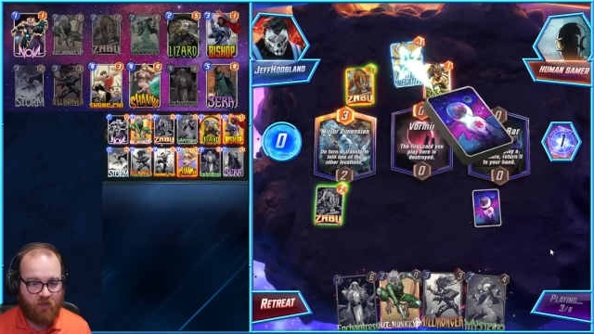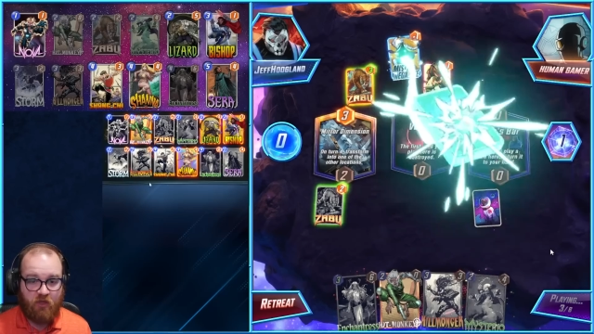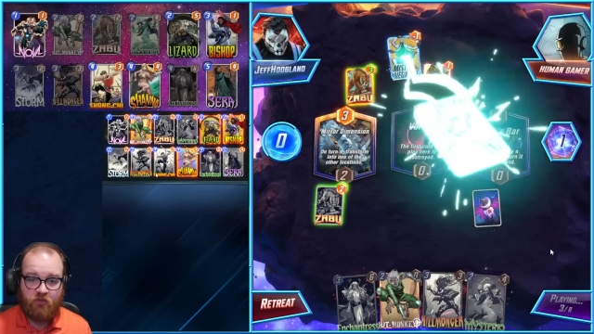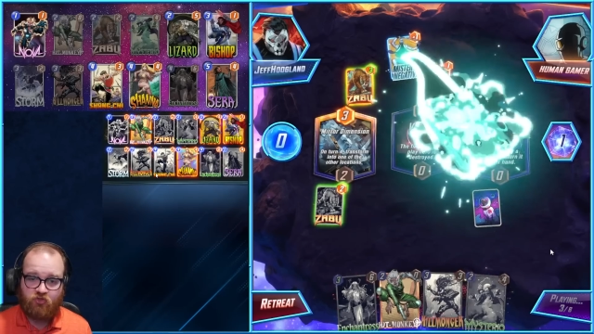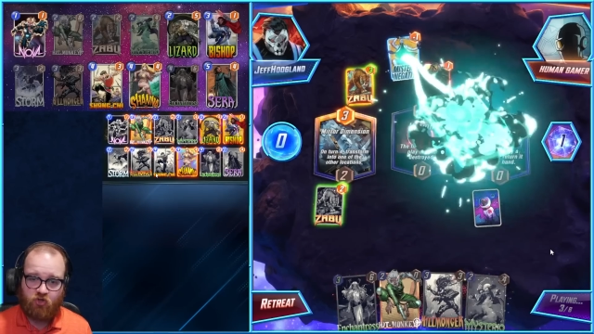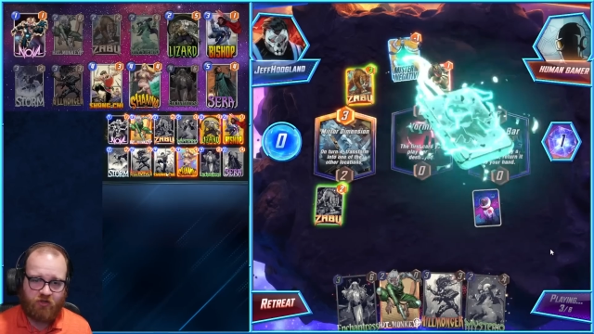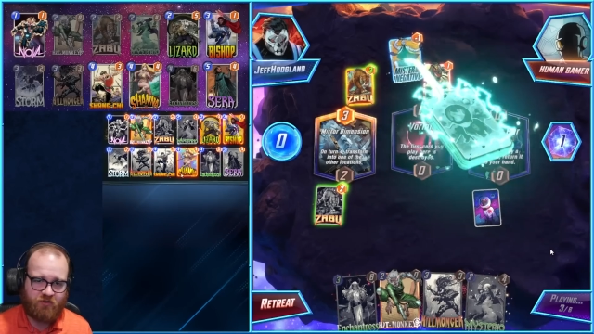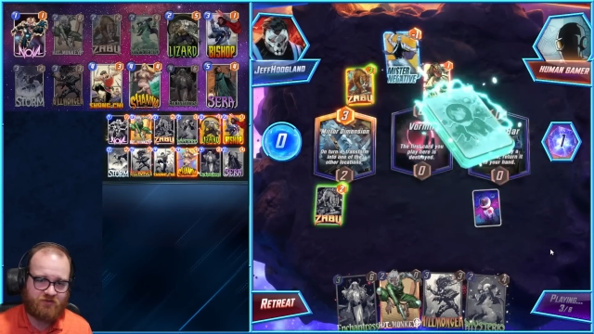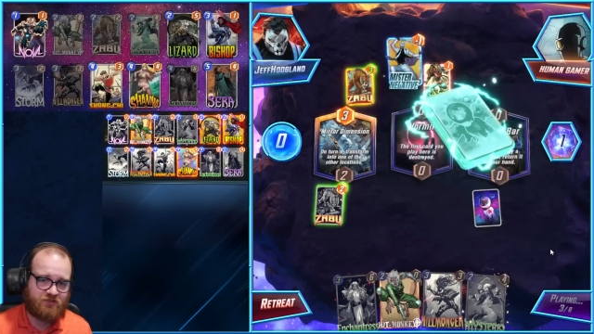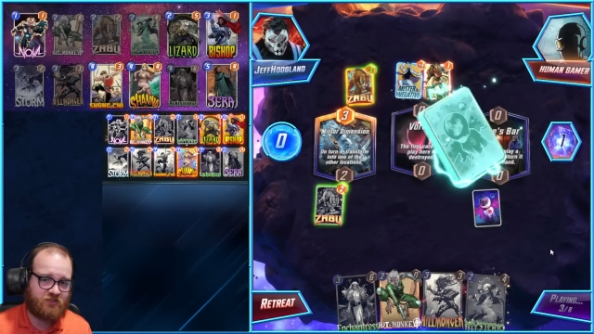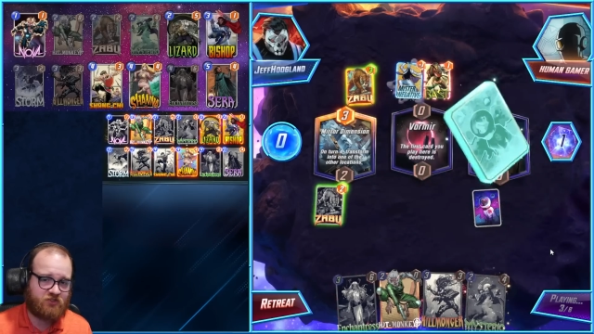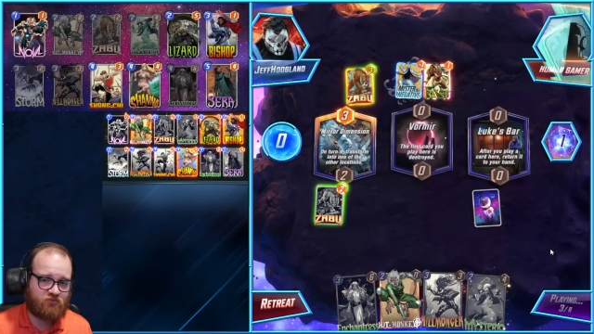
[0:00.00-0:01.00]
Shanna does
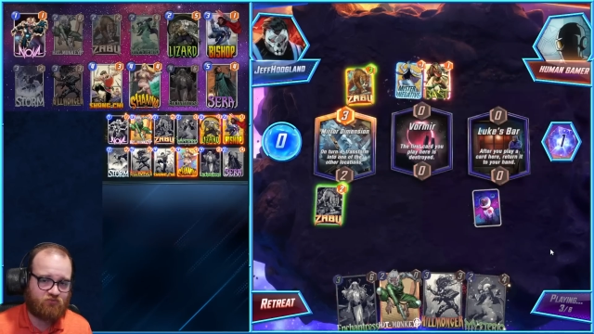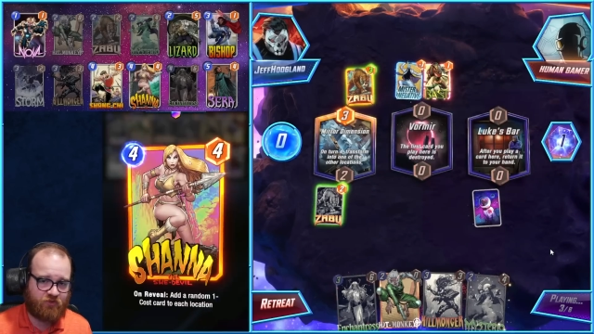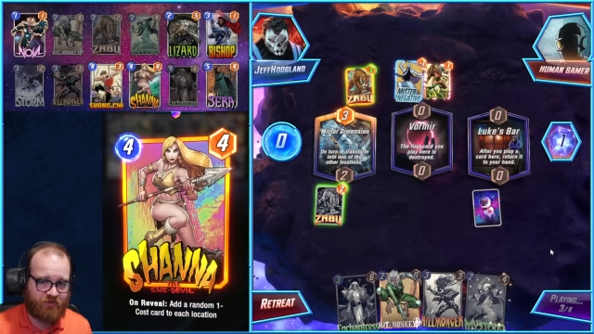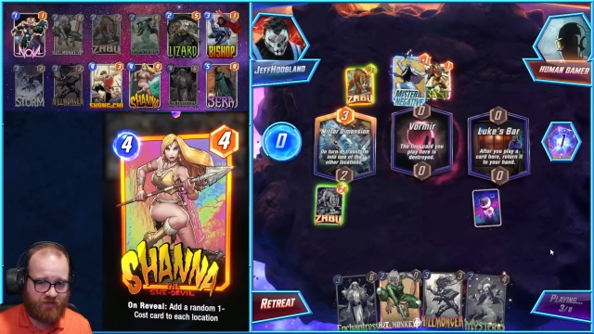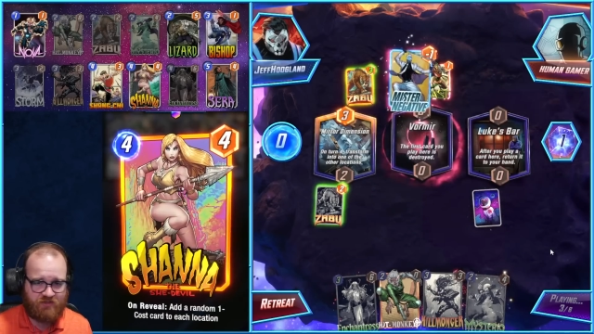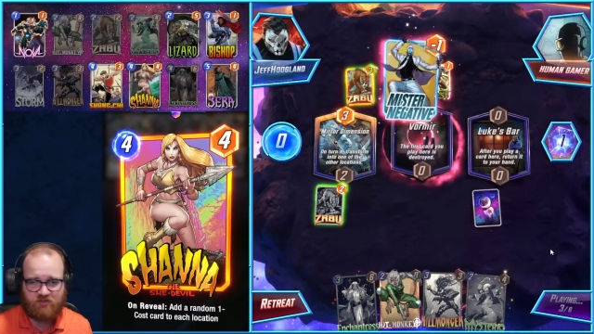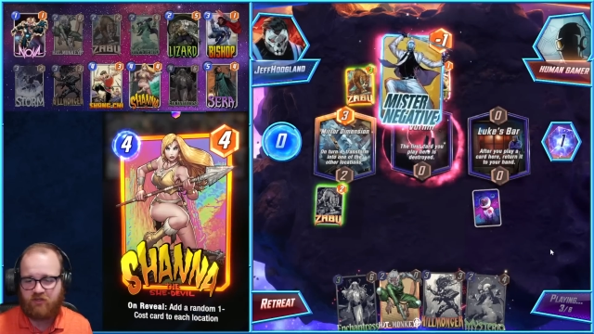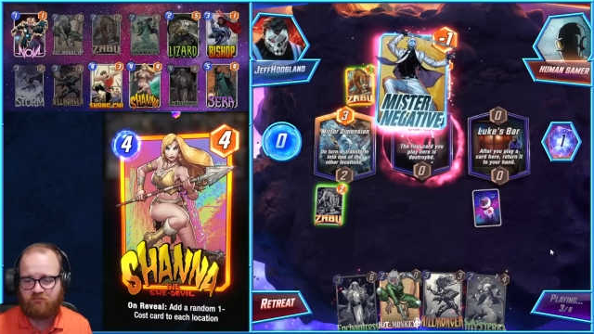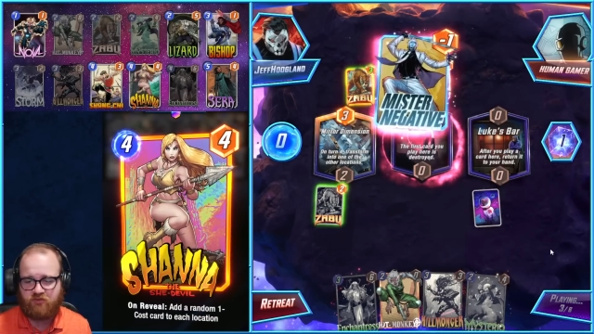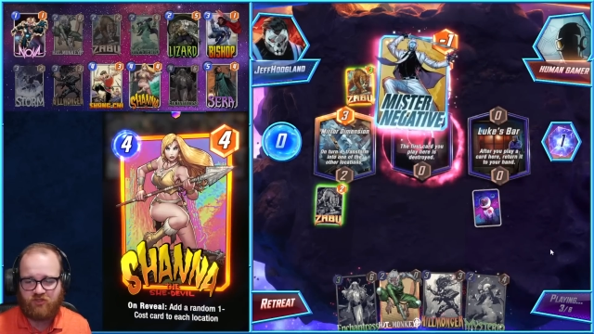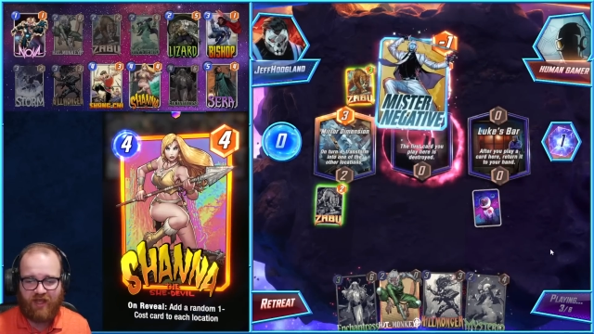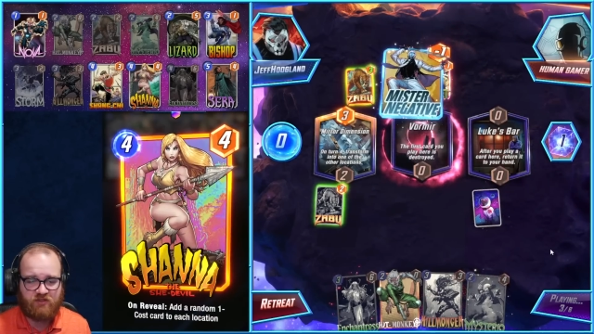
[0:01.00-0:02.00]
this really nicely.
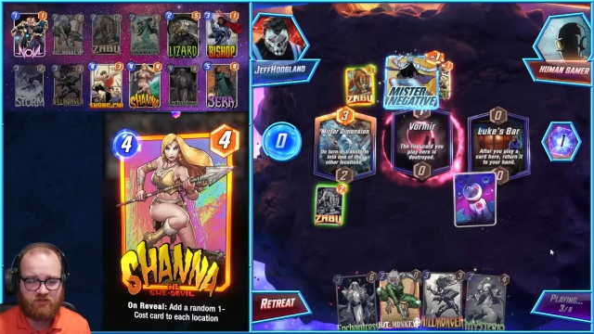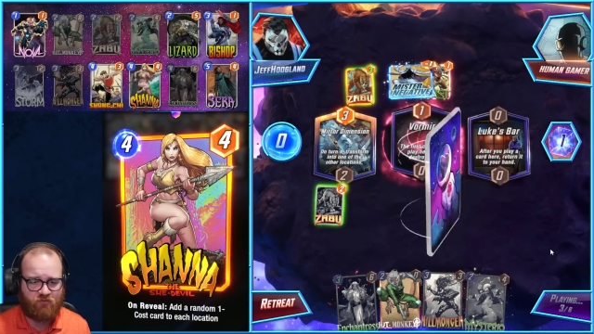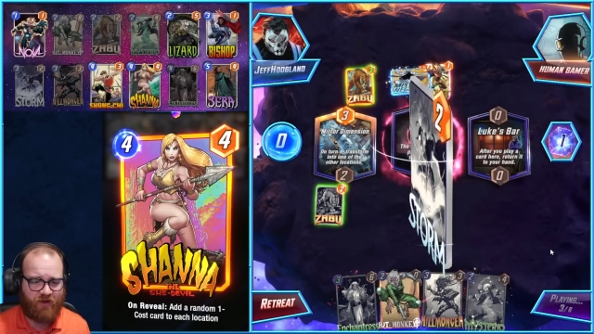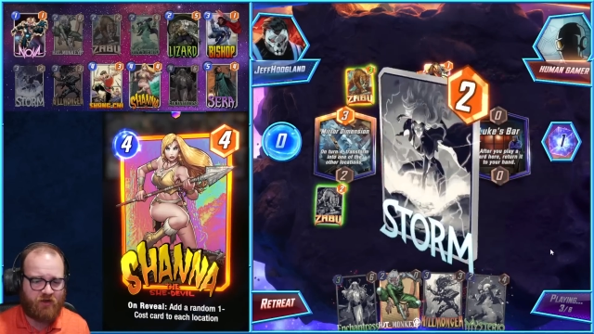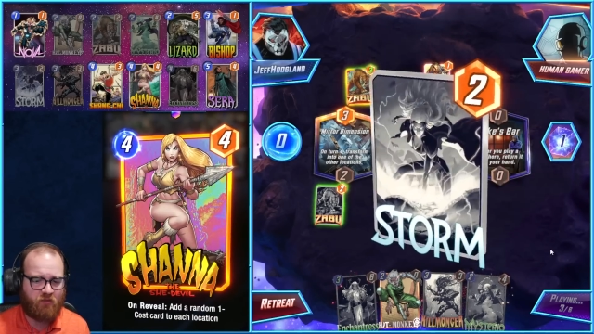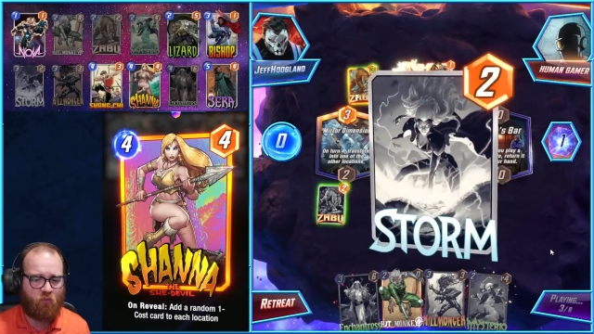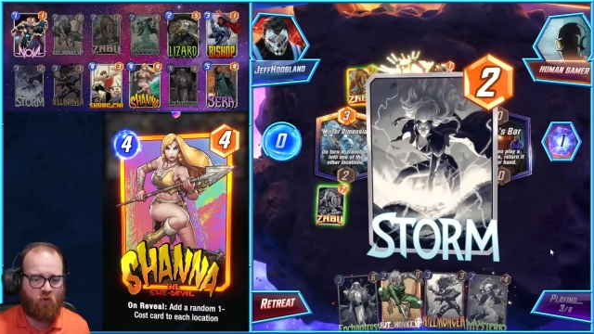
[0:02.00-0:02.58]
She adds a random